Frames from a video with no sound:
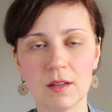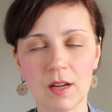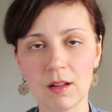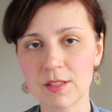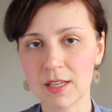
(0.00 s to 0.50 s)

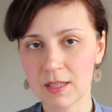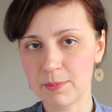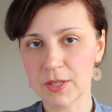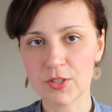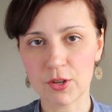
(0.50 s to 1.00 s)
I'll take a
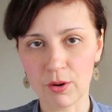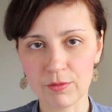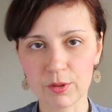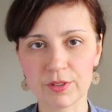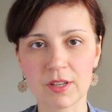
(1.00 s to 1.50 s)
picture
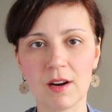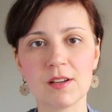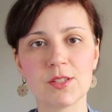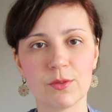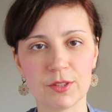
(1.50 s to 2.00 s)
of all the
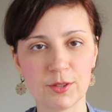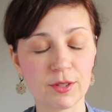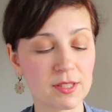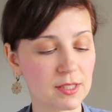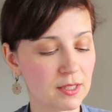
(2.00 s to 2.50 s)
cards so that you
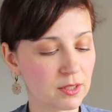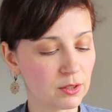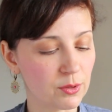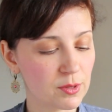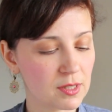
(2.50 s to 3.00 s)
can see it
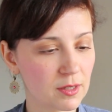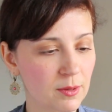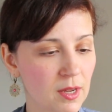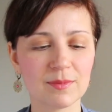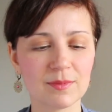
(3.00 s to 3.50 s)
closer.
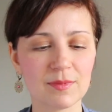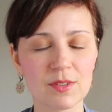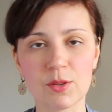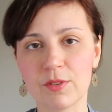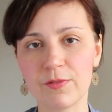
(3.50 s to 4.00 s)

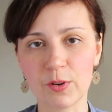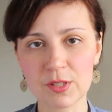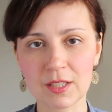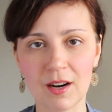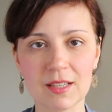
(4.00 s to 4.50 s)
So the
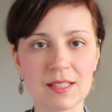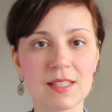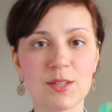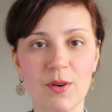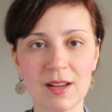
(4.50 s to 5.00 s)
first card is
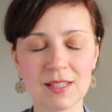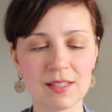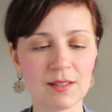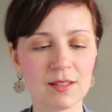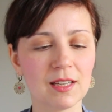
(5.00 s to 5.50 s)

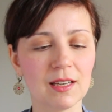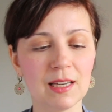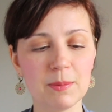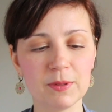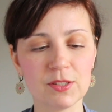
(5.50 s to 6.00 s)
trust,
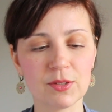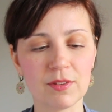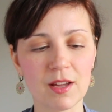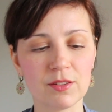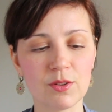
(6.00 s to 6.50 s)
leap into
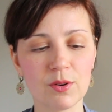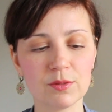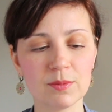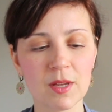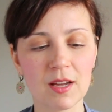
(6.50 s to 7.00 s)
the
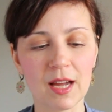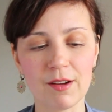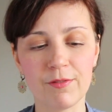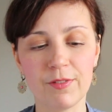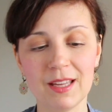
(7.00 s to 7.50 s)
unknown,
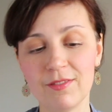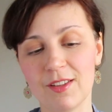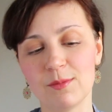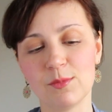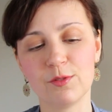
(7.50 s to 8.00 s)
have faith
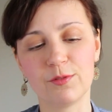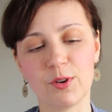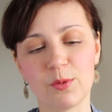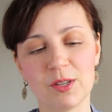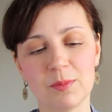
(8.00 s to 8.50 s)
and move
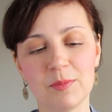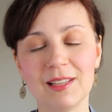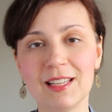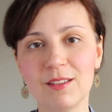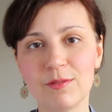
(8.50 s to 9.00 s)
forward,
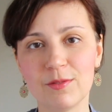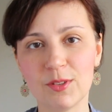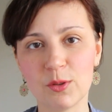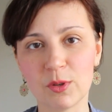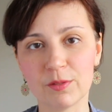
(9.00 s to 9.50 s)
believe
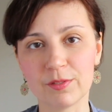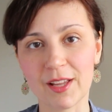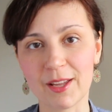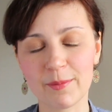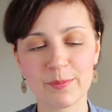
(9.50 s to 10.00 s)
you will fly.